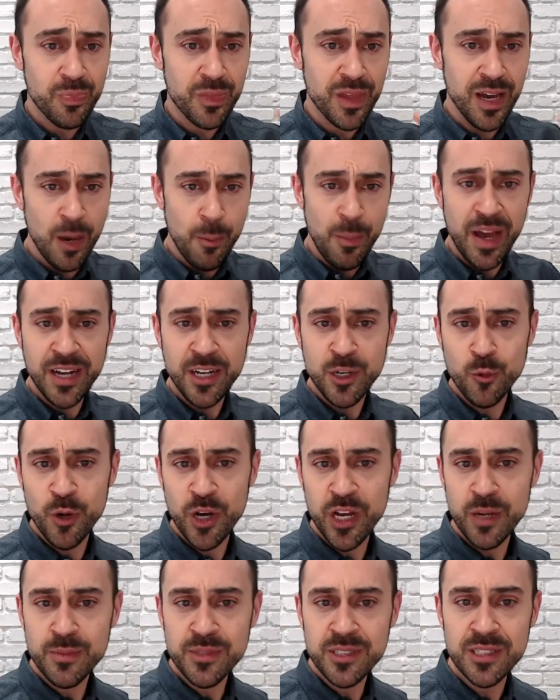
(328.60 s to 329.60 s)
Amanda
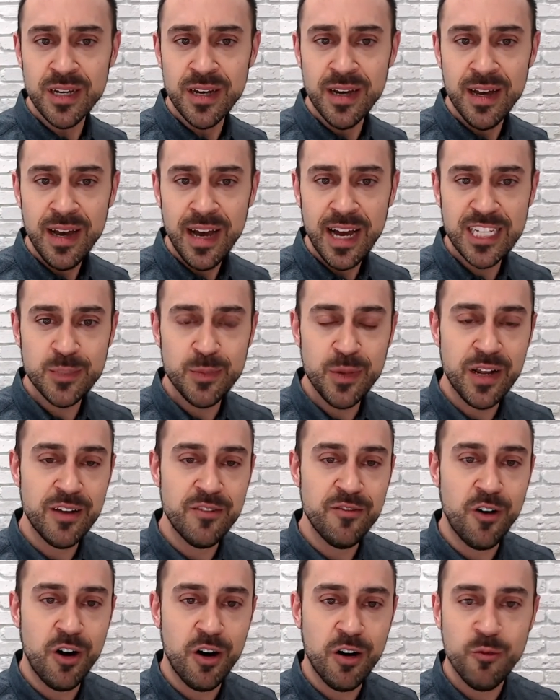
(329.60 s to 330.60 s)
Williams has been
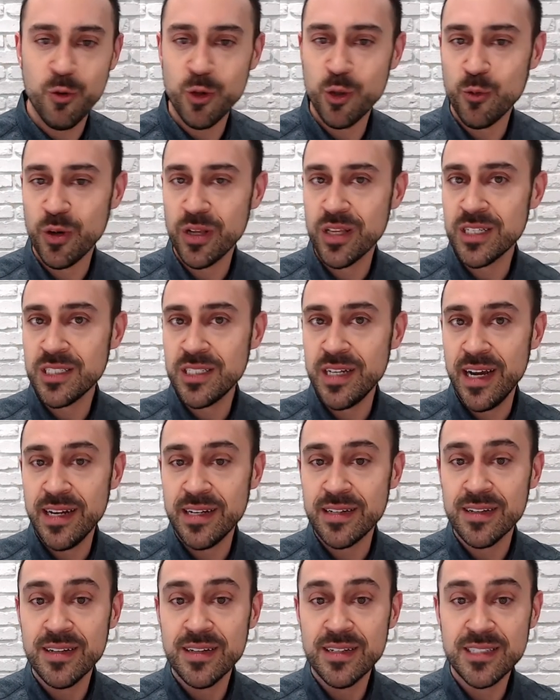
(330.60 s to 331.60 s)
involved with real
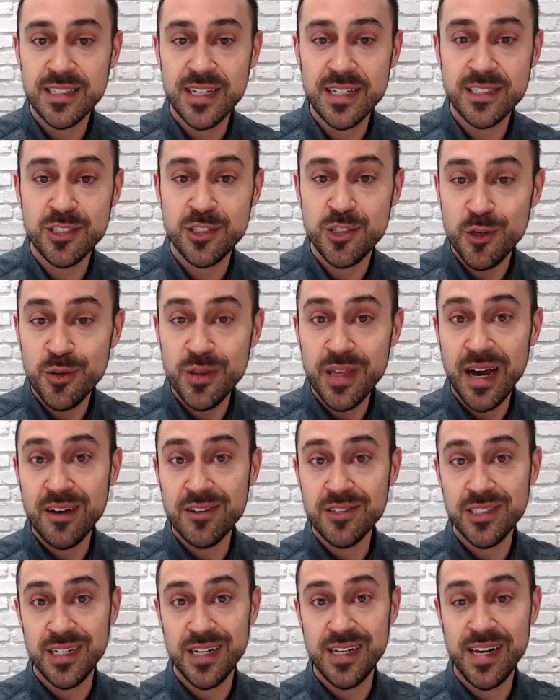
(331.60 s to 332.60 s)
estate since
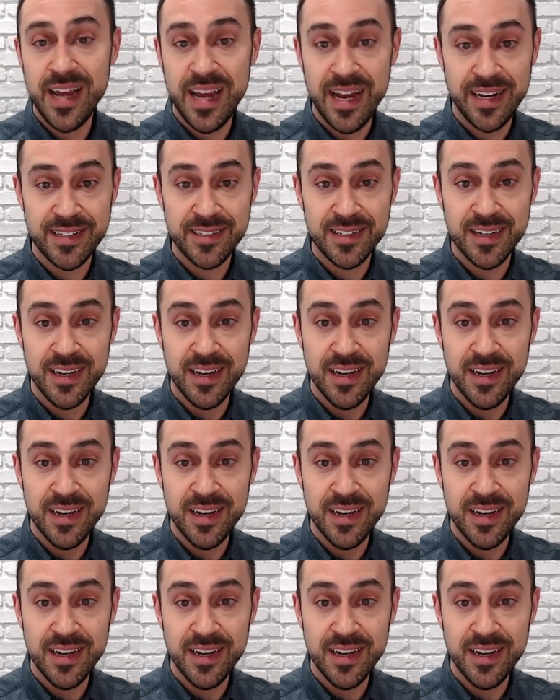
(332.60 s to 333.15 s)
2008.